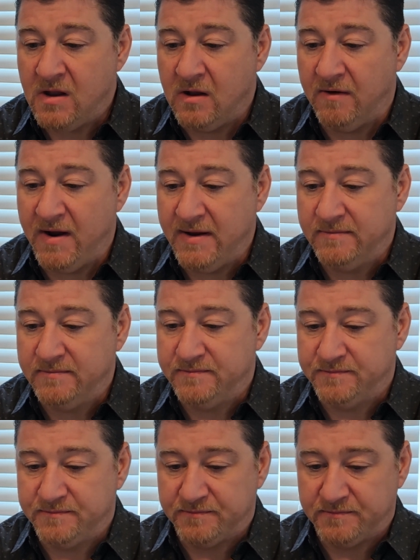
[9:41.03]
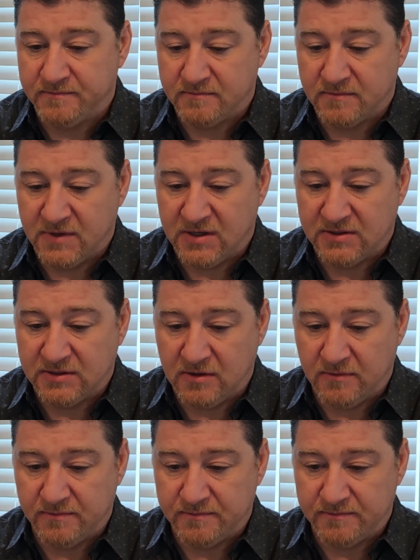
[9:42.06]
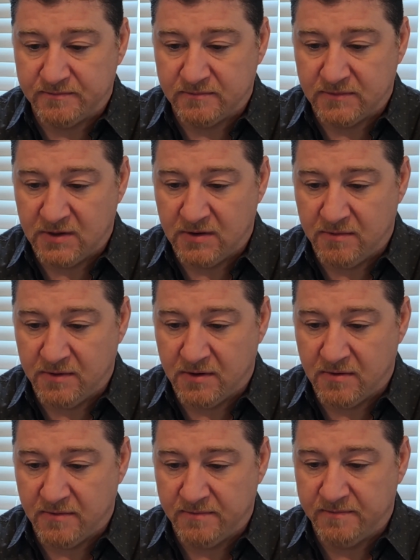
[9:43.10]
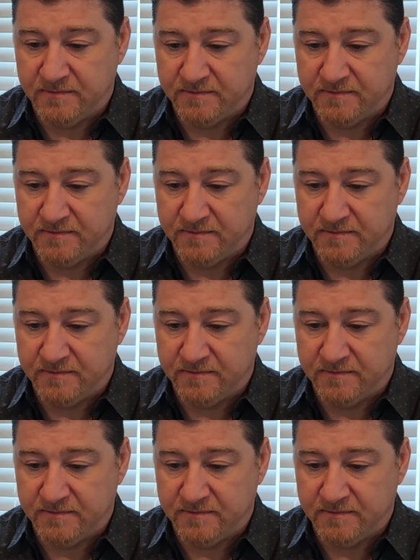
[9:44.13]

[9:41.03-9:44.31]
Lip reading: All right. So there we go.